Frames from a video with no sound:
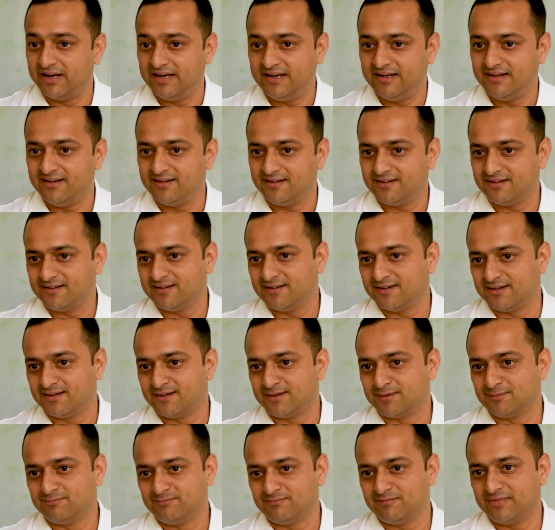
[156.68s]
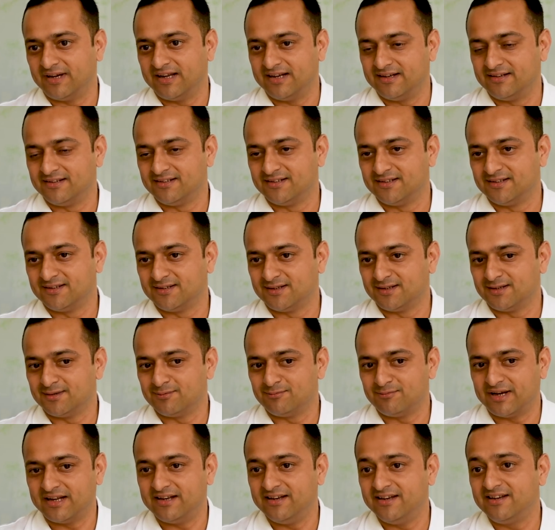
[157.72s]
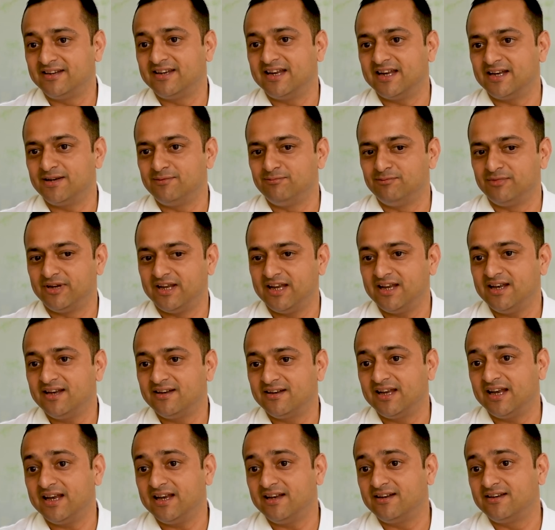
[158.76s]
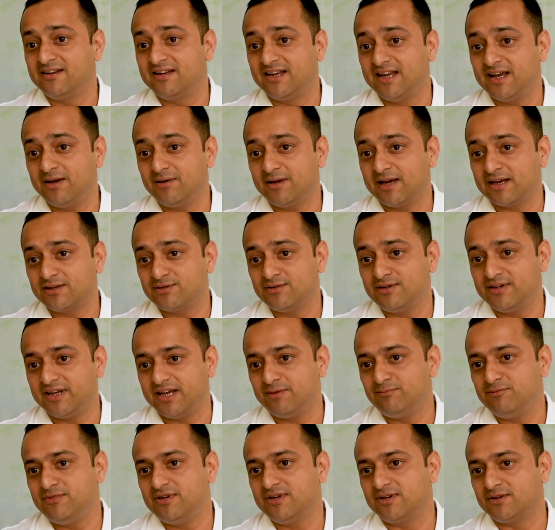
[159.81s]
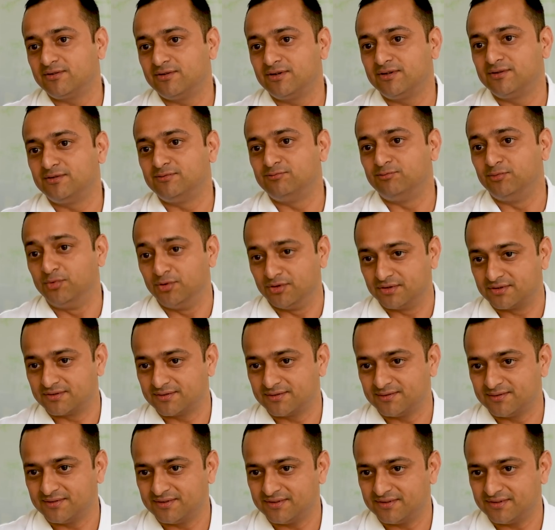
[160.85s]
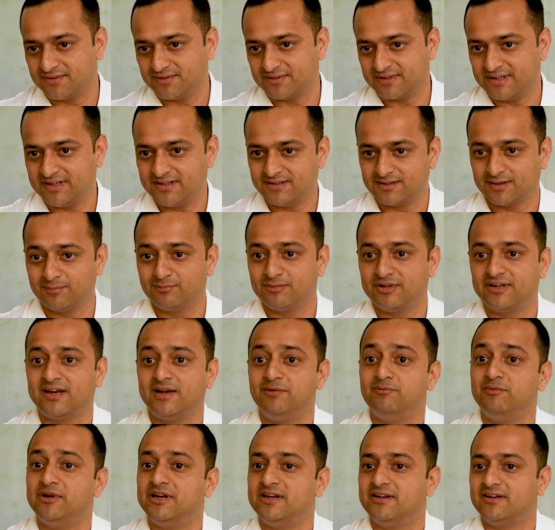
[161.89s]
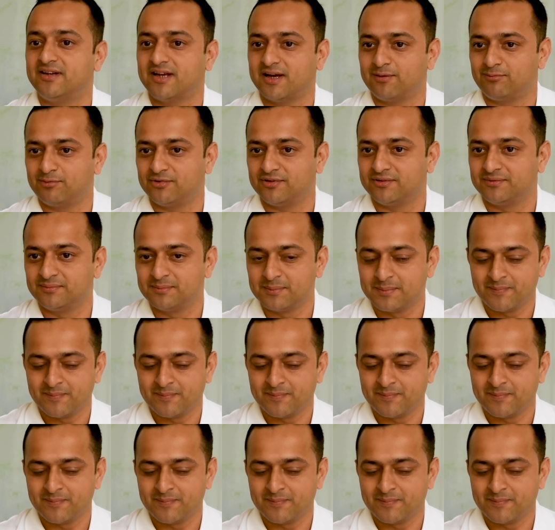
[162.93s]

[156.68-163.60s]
money uh, and uh, and it gave, it gave actually gave me a good boost right something i made it happen